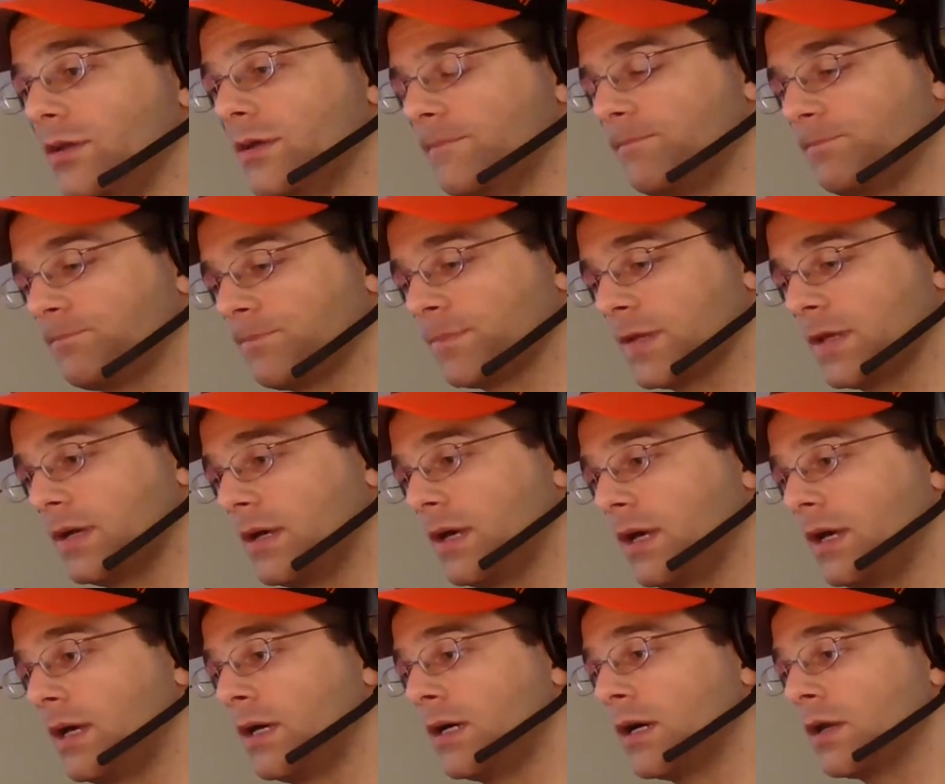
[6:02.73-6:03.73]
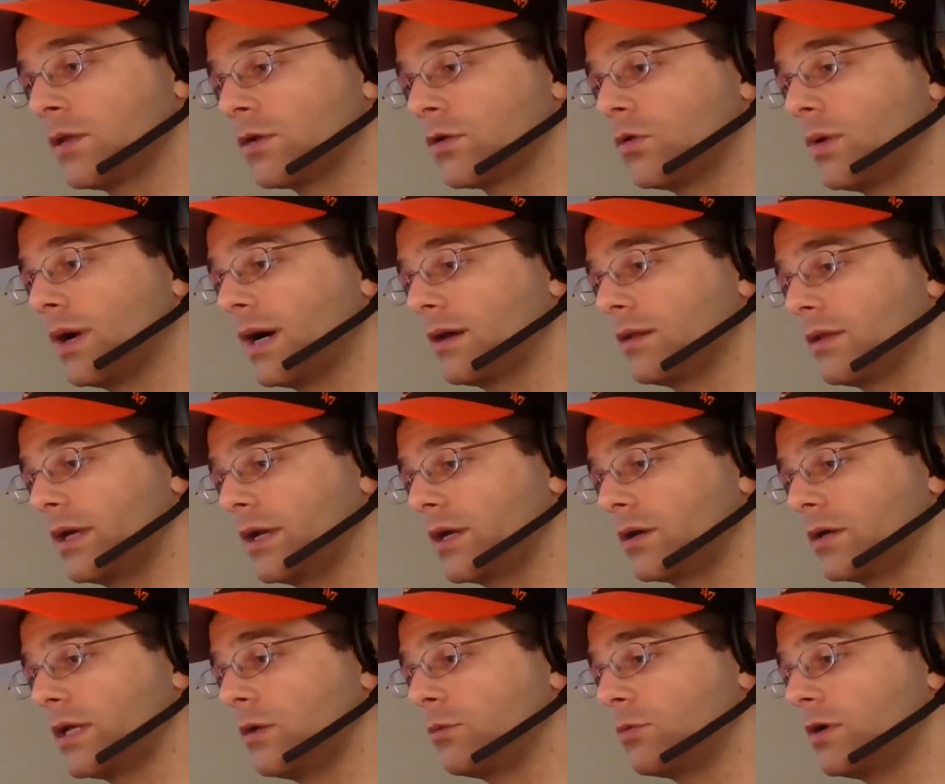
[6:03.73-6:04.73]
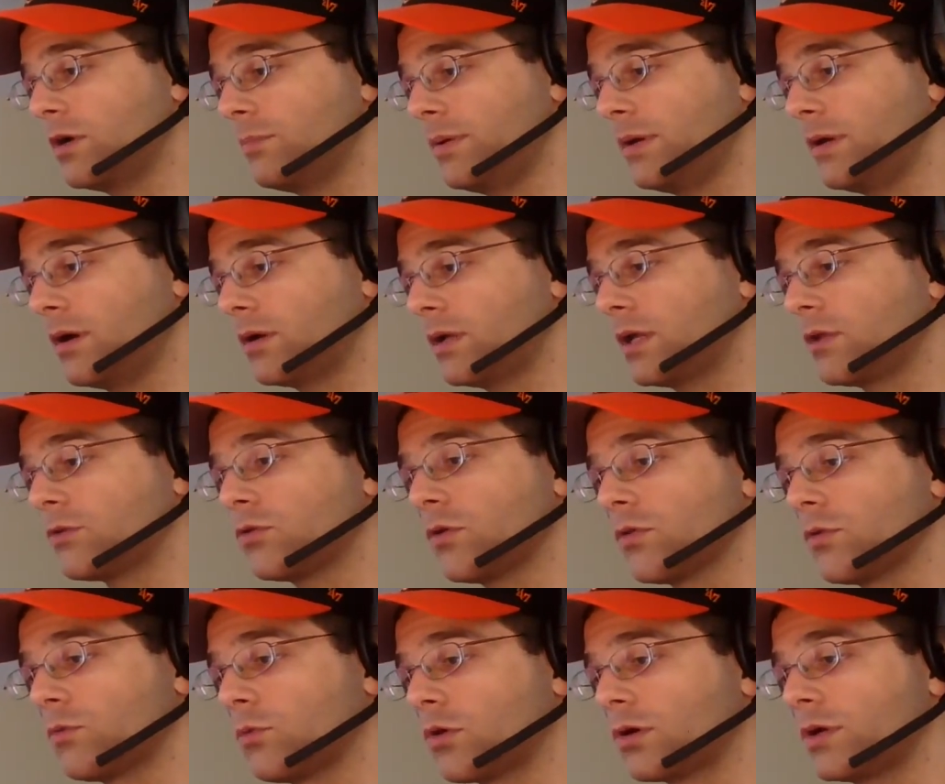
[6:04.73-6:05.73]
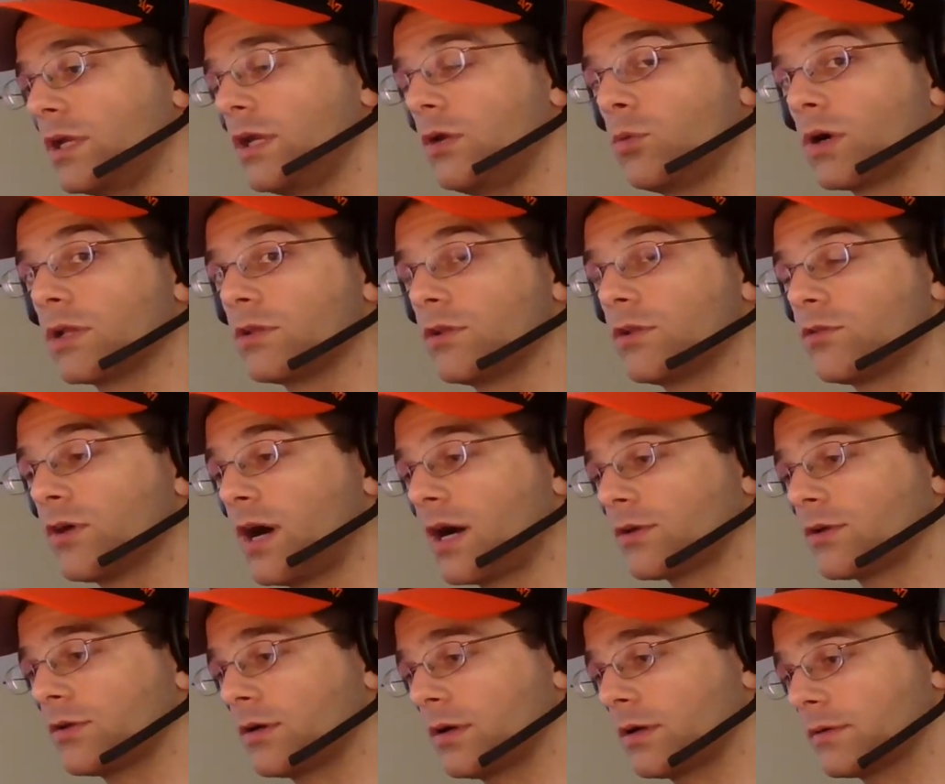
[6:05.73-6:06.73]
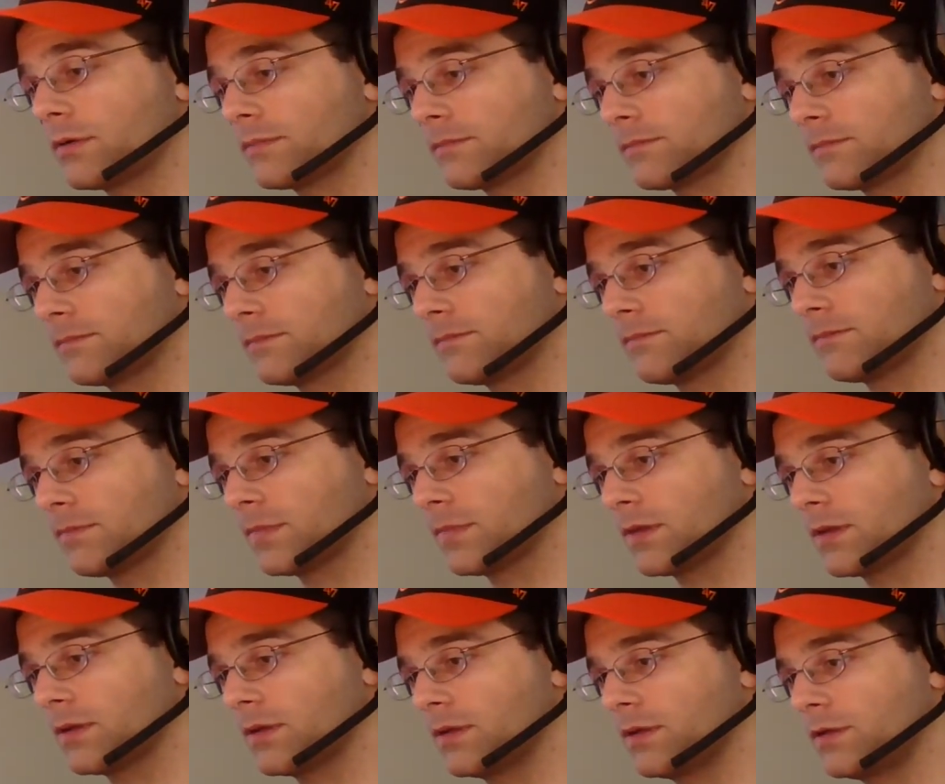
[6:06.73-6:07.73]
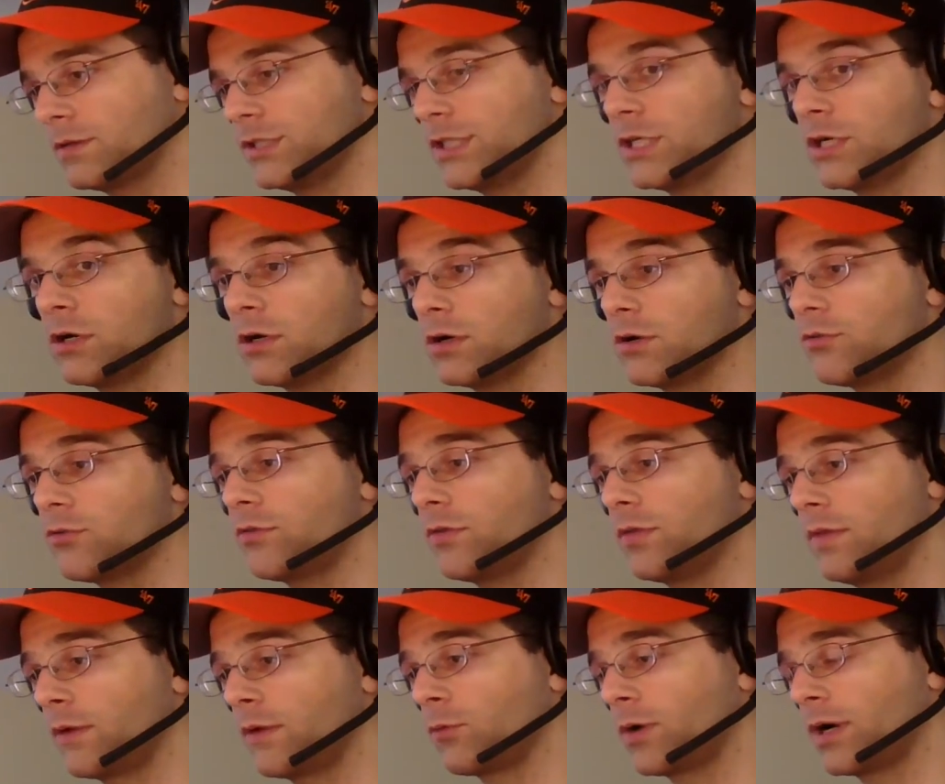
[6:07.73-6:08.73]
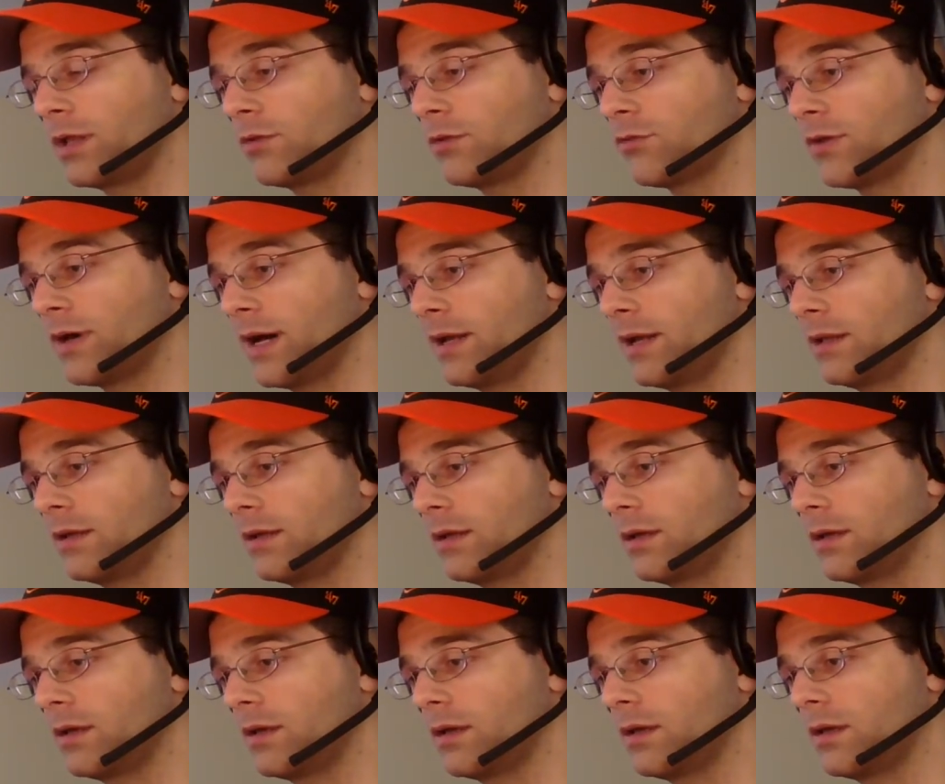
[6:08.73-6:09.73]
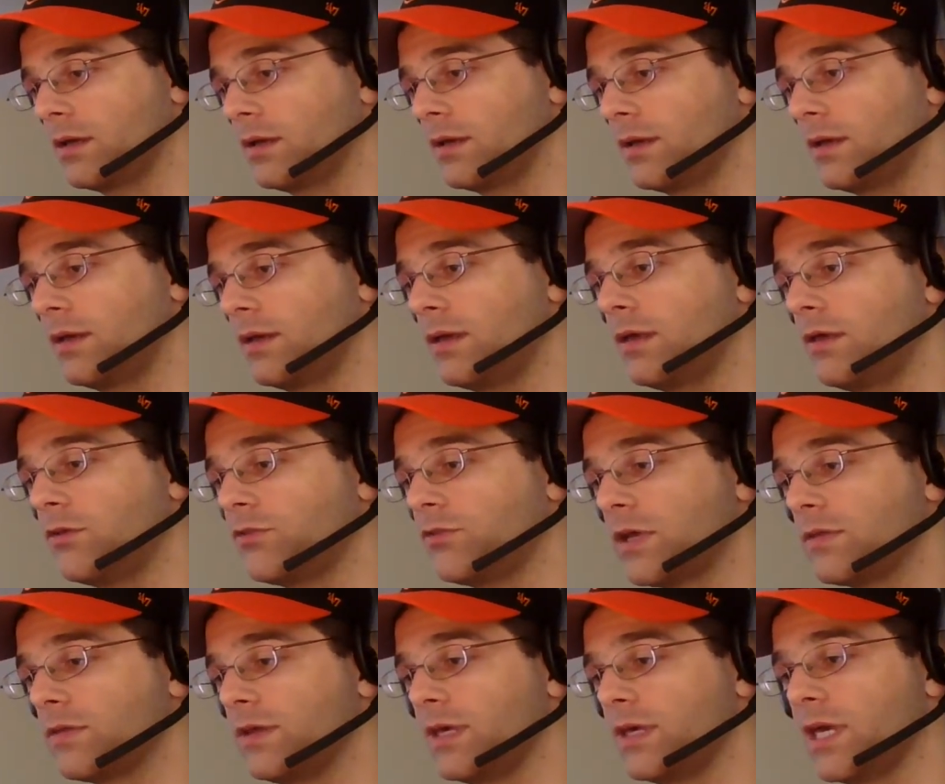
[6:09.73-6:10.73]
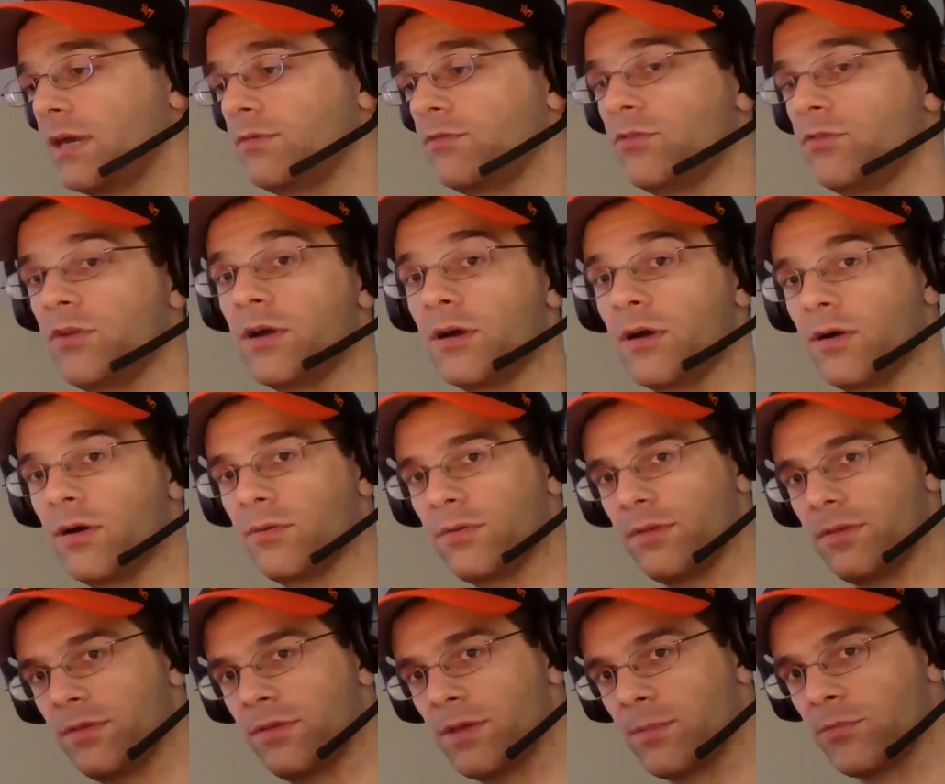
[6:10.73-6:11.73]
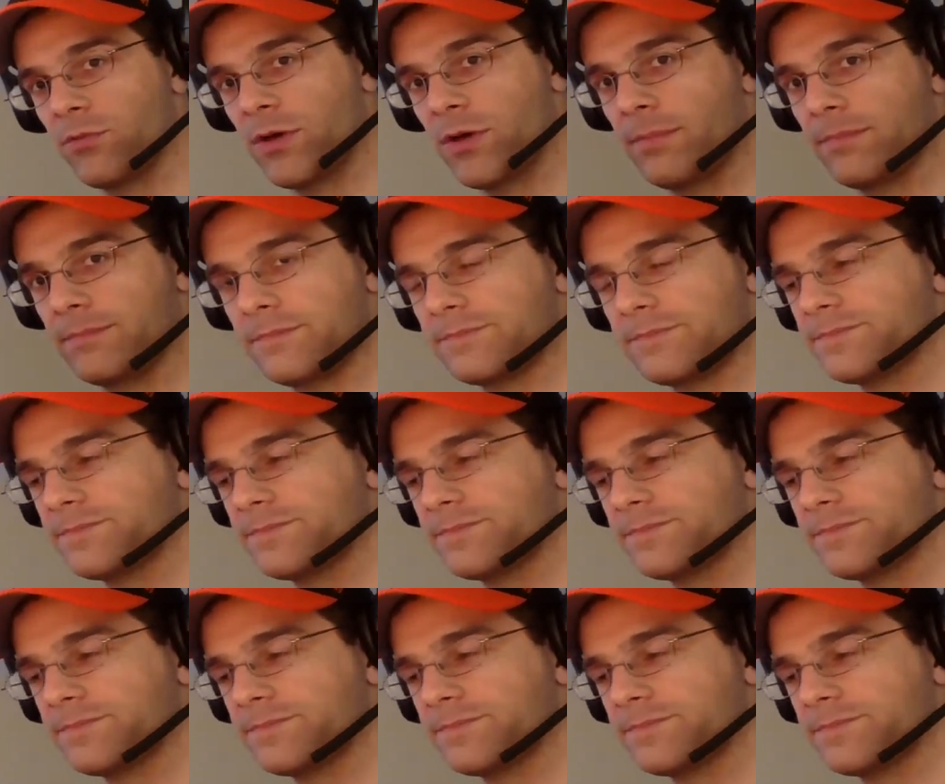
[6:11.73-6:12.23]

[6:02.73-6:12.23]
him. A little while later, he reappeared and told the warden he wanted to talk to her. She cursed, then went inside. Stanley gave zero thumbs up.